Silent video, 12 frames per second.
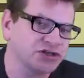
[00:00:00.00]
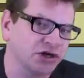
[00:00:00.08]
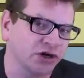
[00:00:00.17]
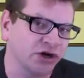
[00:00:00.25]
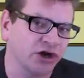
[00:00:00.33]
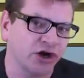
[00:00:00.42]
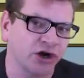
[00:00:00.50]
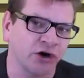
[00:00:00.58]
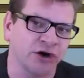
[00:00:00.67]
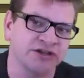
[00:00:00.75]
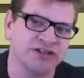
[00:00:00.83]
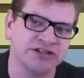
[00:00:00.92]
in certain
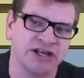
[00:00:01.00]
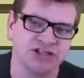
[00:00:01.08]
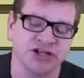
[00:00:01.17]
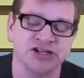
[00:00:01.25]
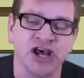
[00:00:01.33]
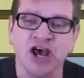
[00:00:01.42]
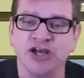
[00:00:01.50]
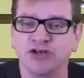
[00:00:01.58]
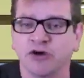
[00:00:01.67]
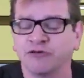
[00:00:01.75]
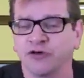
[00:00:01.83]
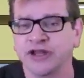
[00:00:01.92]
concurrent decisions.
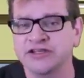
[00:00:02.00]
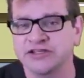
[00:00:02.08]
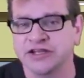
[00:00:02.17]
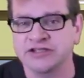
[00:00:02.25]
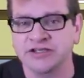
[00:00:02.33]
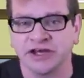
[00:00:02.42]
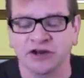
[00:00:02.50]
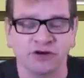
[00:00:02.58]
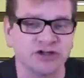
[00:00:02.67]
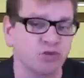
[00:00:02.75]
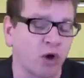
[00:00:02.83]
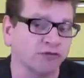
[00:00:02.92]
So, for instance, in
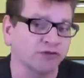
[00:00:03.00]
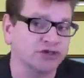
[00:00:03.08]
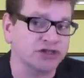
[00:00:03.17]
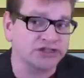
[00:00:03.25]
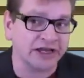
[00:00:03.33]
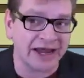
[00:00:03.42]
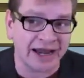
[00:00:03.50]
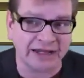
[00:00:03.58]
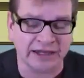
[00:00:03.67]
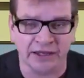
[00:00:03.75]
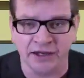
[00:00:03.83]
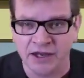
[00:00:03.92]
Griswold versus
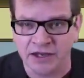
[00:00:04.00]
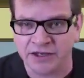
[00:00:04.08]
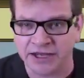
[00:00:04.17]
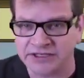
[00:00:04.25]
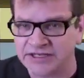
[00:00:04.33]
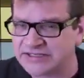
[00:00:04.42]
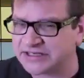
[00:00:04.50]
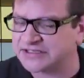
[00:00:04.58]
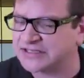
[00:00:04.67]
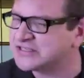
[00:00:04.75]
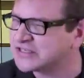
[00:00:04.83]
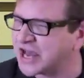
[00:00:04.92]
Connecticut,
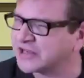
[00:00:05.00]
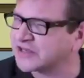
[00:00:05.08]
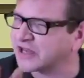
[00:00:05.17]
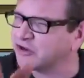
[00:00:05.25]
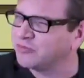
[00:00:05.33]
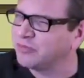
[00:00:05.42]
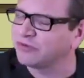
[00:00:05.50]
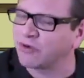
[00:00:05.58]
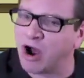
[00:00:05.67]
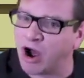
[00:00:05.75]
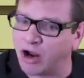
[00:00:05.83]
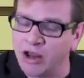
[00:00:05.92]
1966, I could be
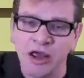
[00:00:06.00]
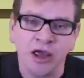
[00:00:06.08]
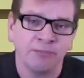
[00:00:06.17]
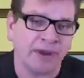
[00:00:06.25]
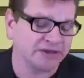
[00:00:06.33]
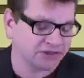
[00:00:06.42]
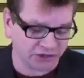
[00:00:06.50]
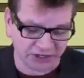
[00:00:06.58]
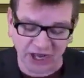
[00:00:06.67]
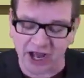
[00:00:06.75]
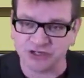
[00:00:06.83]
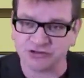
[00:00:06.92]
wrong, basically
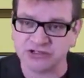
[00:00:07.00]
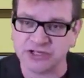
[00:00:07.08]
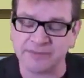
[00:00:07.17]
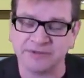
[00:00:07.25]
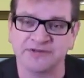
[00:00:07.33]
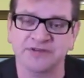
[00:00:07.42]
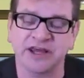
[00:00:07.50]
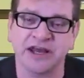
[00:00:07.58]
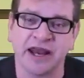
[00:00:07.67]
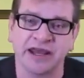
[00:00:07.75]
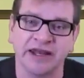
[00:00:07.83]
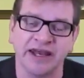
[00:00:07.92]
contraceptives.
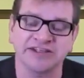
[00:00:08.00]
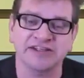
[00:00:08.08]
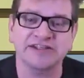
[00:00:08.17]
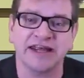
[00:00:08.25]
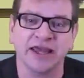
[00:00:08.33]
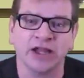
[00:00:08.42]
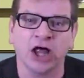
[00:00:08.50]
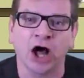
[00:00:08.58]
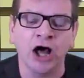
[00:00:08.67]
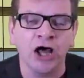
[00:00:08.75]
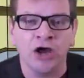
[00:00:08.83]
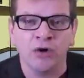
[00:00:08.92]
Connecticut has a state
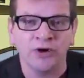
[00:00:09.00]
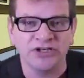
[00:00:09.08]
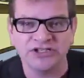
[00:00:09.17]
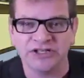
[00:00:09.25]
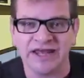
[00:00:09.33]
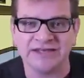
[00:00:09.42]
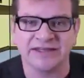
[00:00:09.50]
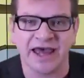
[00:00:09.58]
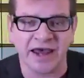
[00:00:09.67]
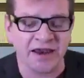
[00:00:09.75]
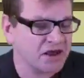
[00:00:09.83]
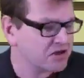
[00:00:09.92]
law which states
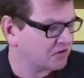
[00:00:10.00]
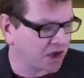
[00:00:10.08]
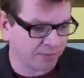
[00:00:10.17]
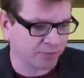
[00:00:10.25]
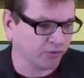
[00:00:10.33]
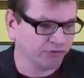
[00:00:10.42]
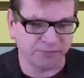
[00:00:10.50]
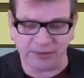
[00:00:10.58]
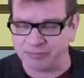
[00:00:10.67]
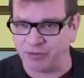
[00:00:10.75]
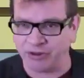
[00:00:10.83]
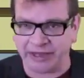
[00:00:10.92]
that
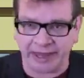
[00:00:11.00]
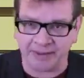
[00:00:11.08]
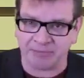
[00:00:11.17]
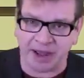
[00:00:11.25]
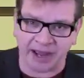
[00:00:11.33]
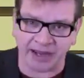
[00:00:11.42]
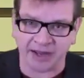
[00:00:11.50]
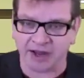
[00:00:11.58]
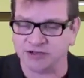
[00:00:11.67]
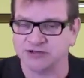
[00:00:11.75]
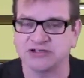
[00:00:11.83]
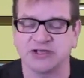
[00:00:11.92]
people can't buy
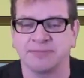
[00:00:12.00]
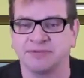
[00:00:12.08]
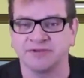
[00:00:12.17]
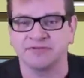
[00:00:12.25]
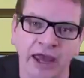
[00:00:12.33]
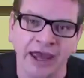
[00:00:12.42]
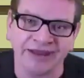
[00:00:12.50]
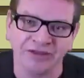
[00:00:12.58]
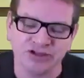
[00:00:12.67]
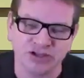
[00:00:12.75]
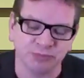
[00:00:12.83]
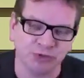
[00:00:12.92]
contraceptives, and
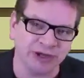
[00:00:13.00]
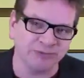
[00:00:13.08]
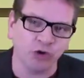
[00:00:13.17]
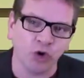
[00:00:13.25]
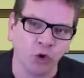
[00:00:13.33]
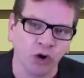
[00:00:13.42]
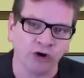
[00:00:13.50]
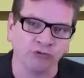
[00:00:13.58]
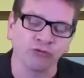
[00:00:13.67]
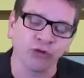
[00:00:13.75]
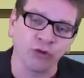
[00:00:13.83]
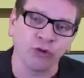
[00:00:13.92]
the Supreme Court
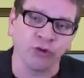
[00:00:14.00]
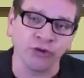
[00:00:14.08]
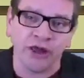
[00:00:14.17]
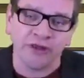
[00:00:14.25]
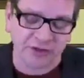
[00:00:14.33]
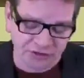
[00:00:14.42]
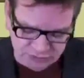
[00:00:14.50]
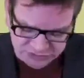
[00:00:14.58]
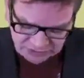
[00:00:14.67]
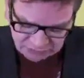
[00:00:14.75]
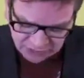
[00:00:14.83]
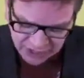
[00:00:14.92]
ruled that there was
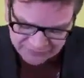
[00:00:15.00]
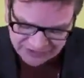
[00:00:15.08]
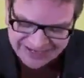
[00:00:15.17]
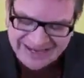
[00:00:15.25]
a kind of a